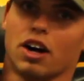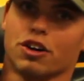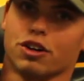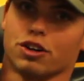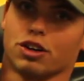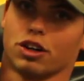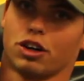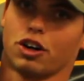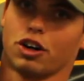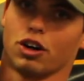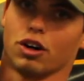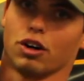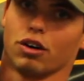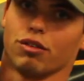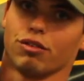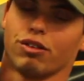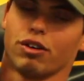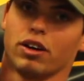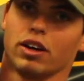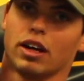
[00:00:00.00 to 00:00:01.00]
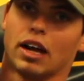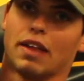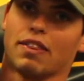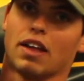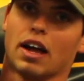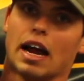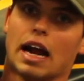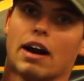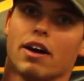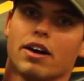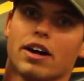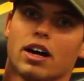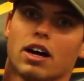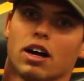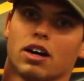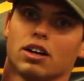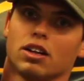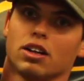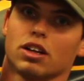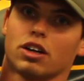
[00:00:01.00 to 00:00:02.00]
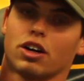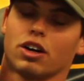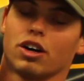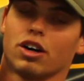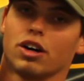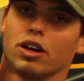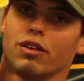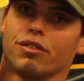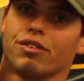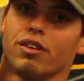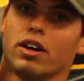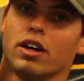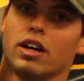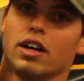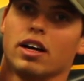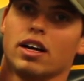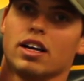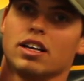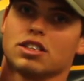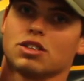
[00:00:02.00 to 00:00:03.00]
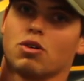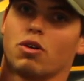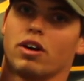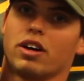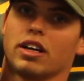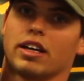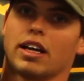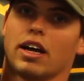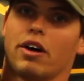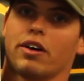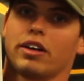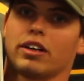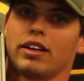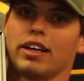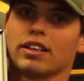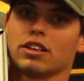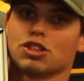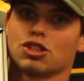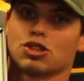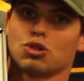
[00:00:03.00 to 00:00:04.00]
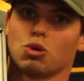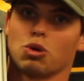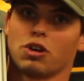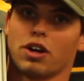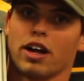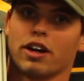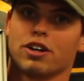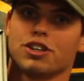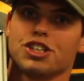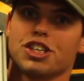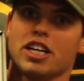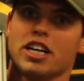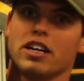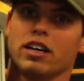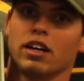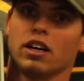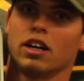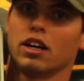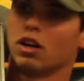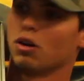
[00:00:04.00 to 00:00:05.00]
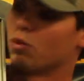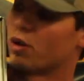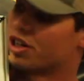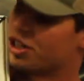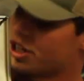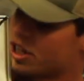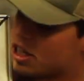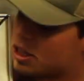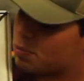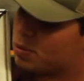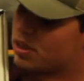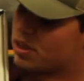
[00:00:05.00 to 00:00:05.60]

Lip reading: under the curve, and the area under the curve is going to calculate the stored energy, which is